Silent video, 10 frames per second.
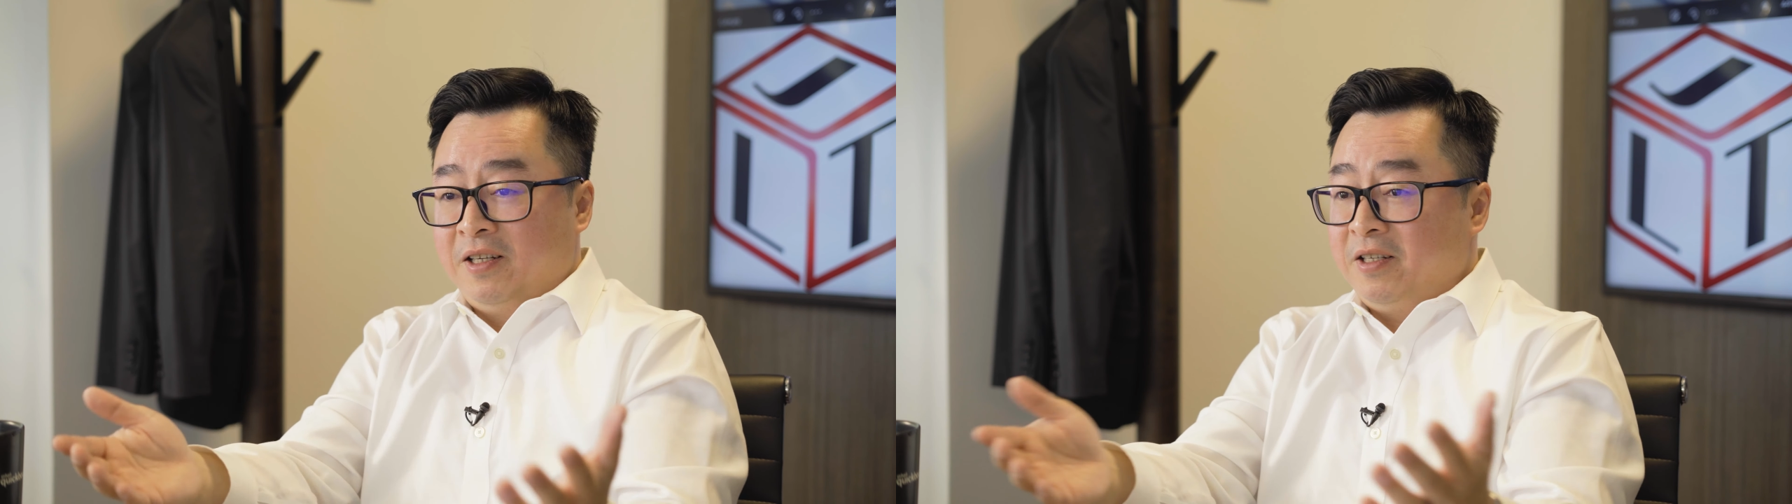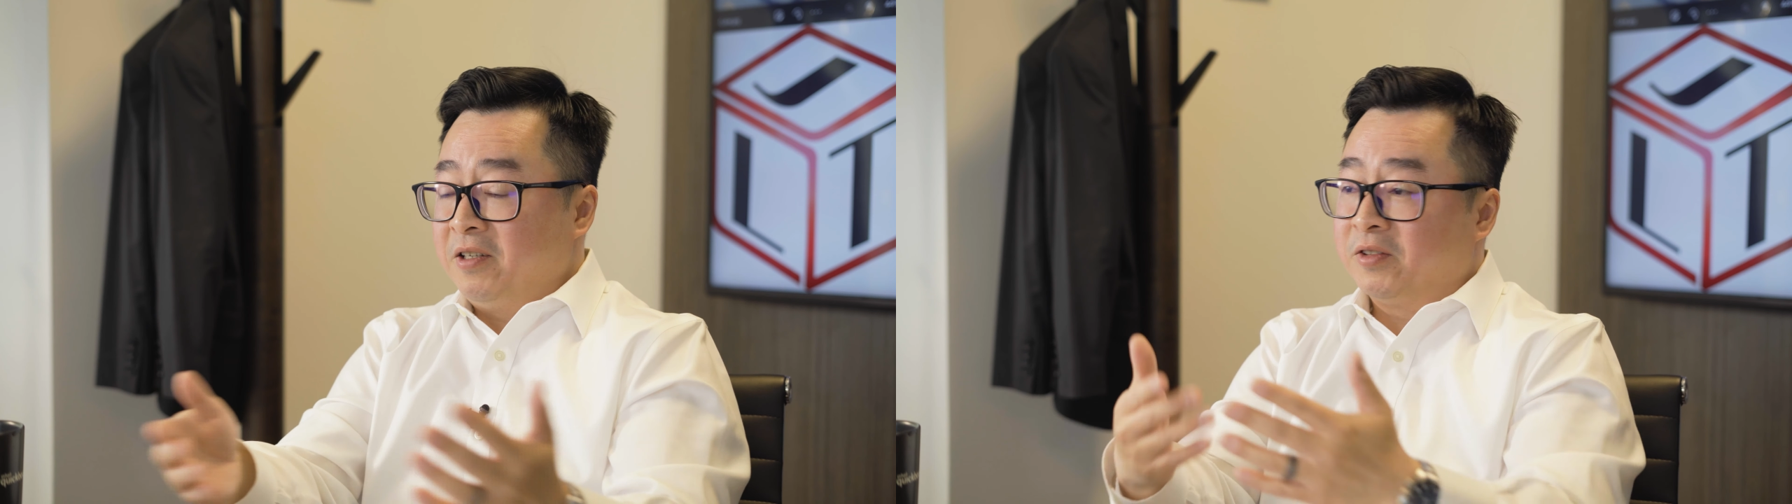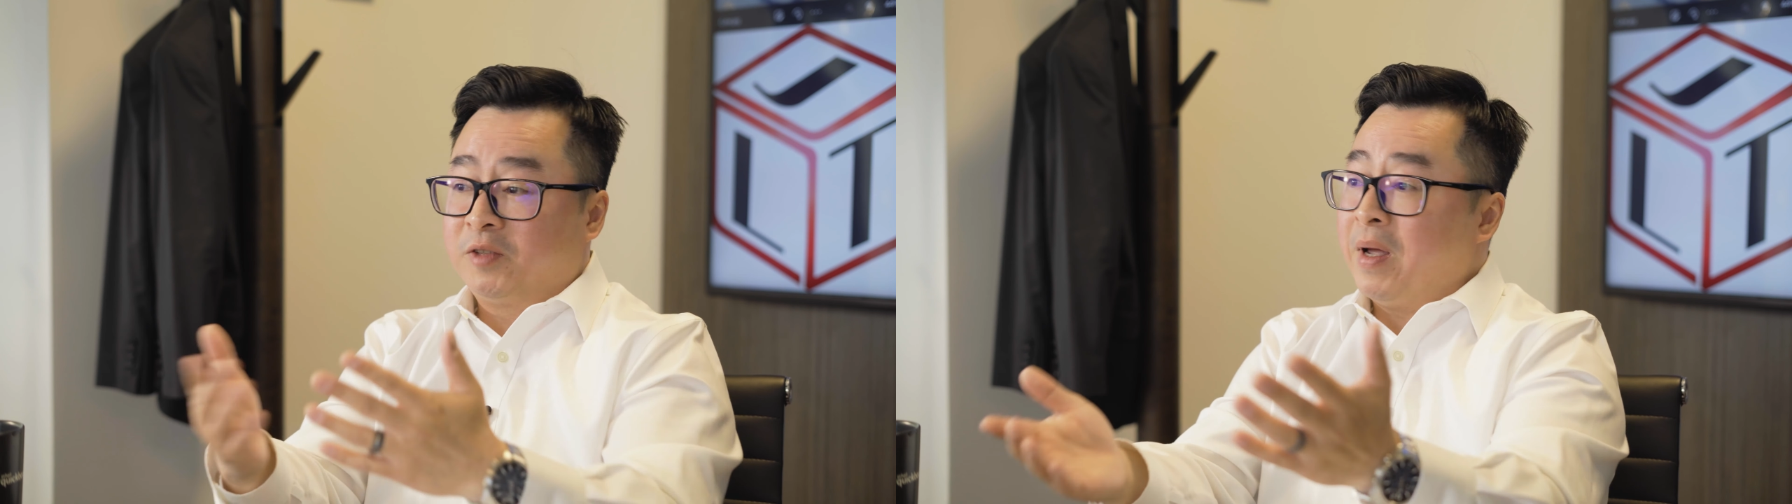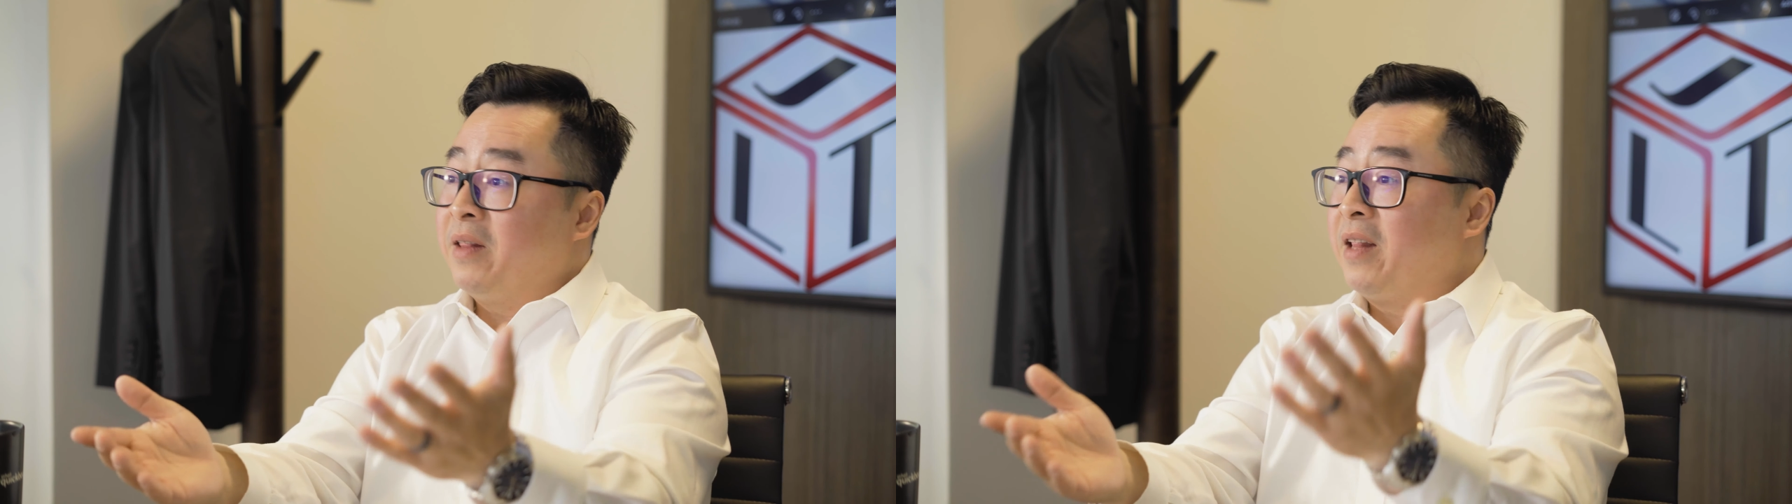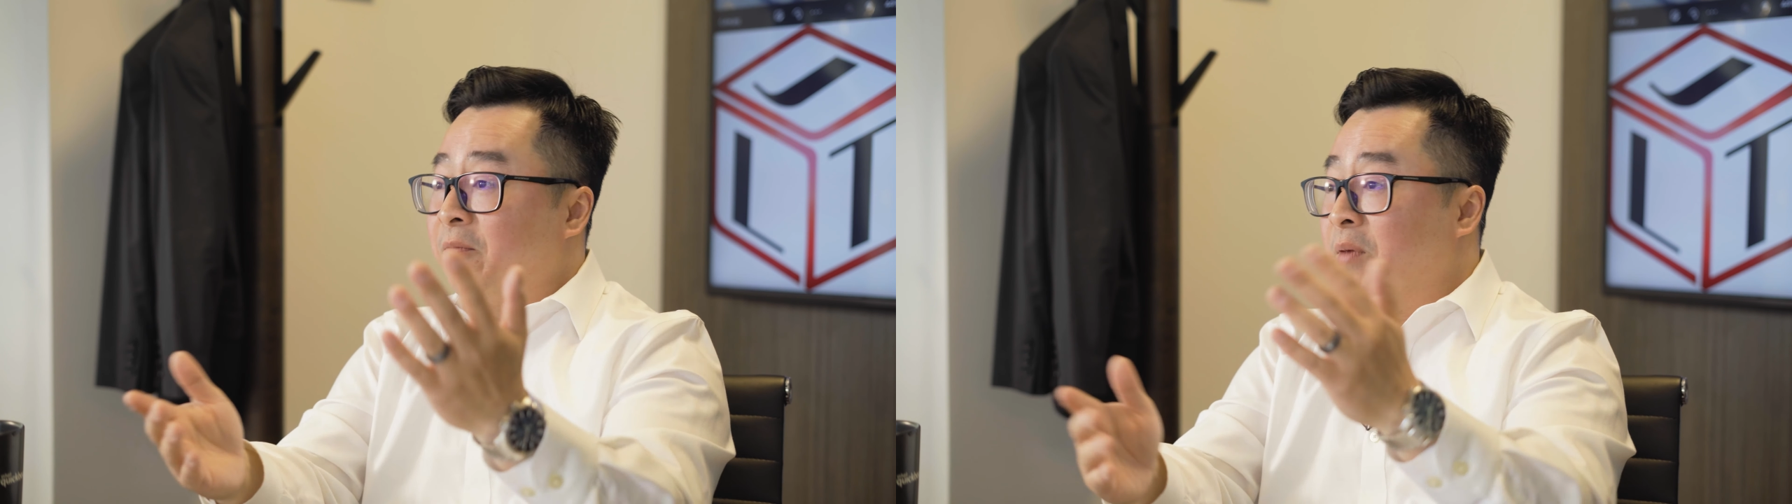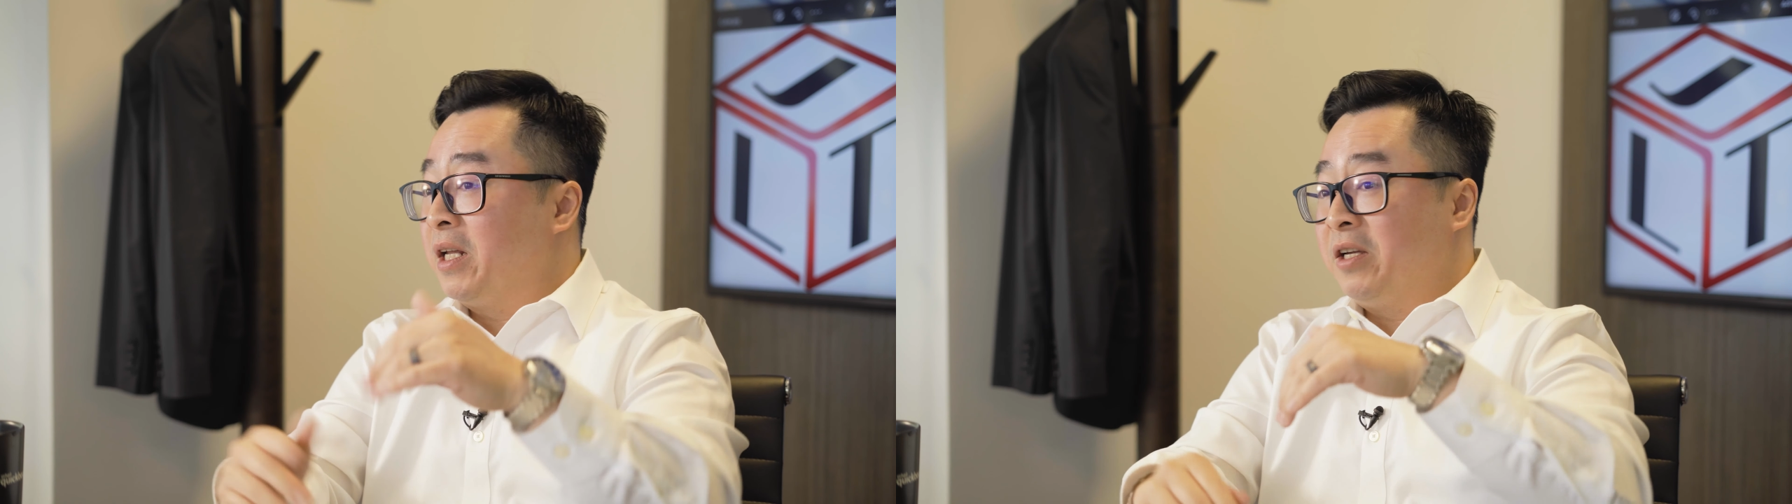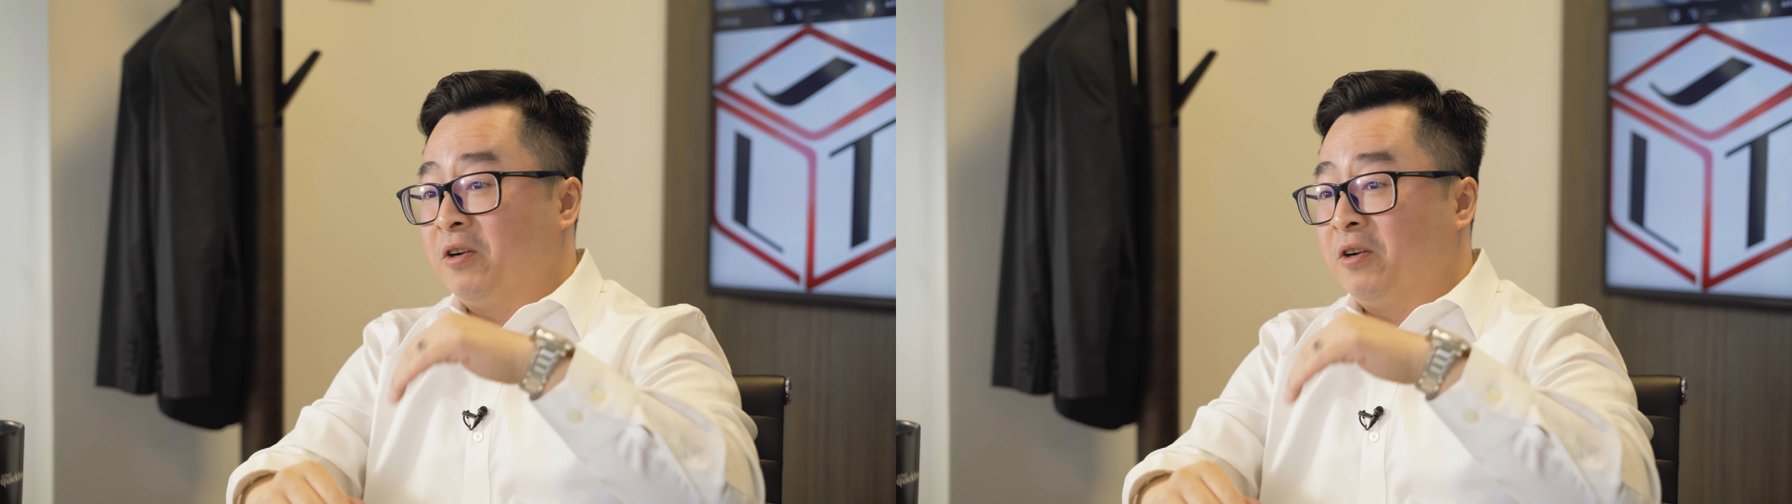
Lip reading: you know, spend that money